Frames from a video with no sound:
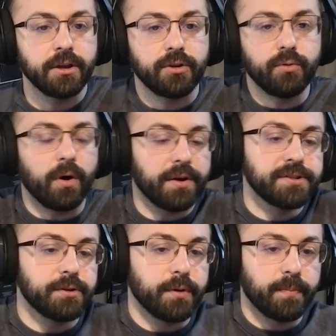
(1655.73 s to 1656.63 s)
you
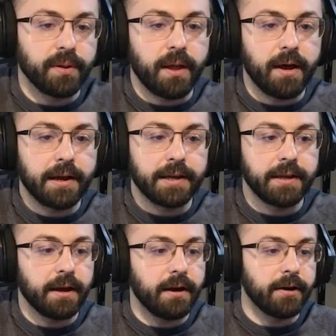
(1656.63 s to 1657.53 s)
also
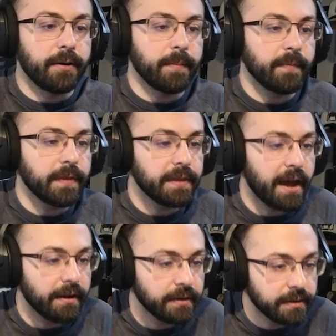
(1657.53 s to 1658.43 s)
apply
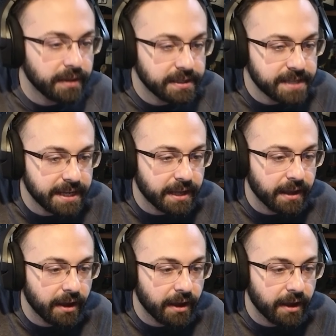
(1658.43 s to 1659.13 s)
that they take